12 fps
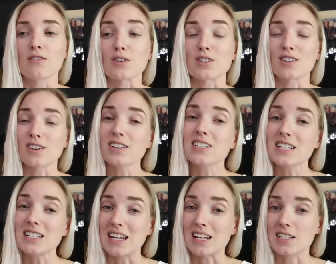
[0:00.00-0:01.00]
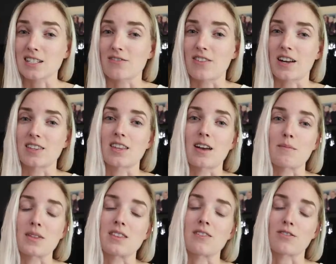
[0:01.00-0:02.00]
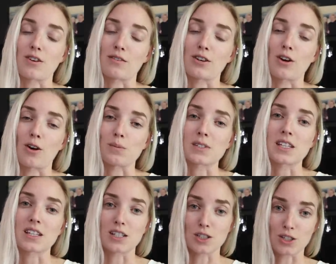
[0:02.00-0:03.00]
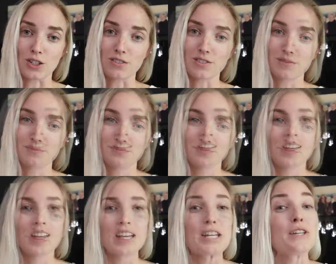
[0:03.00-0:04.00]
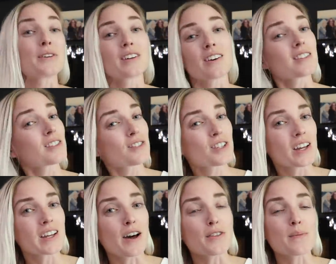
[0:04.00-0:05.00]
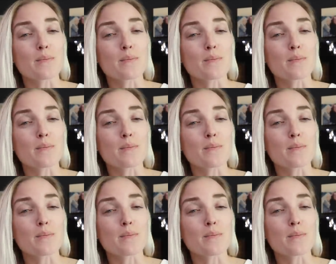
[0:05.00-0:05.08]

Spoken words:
for as long as it takes to find them the forever homes that they deserve. You can also check out the